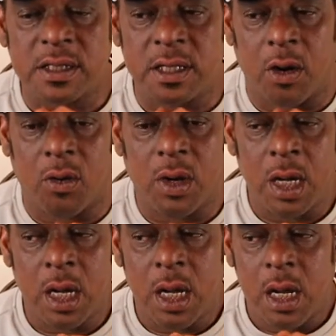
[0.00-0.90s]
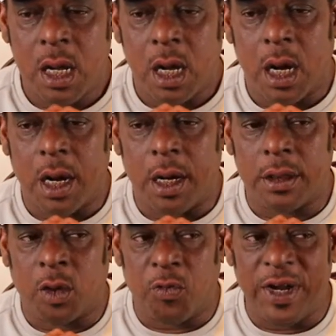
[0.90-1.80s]
So
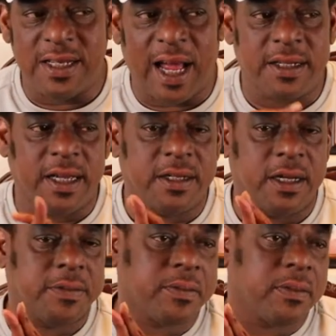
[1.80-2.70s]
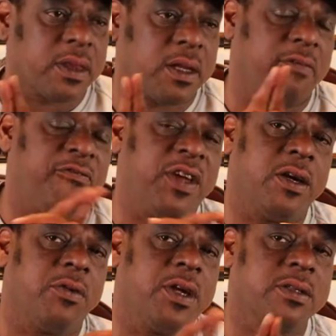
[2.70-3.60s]
the reason I did the
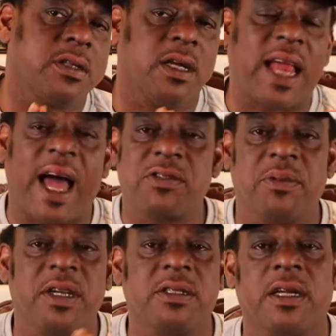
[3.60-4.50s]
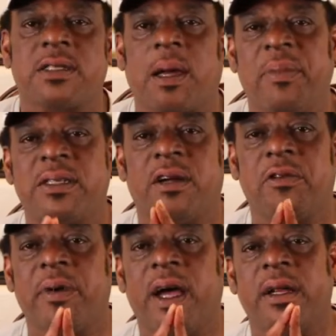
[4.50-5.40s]
video yesterday, the live stream yesterday, because I missed
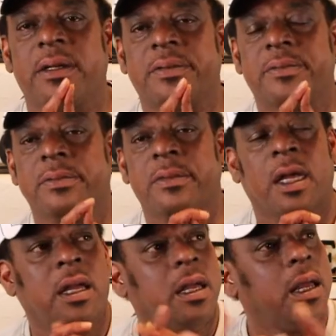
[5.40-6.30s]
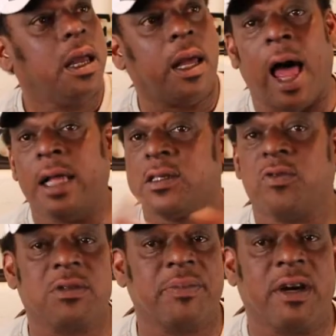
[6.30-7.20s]
everybody. And I
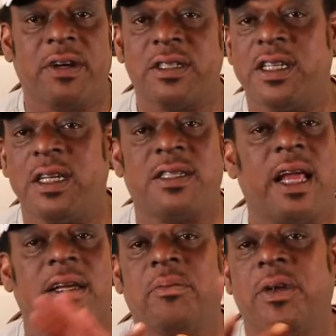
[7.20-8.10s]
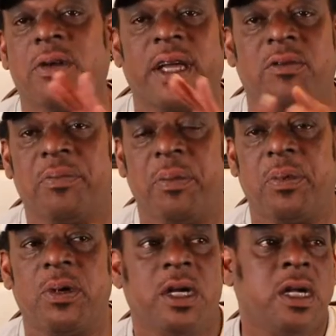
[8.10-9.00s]
just want to be on here chit chatting and communicating with
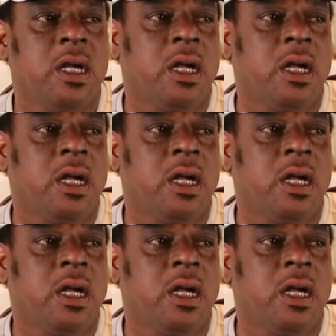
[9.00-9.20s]
people.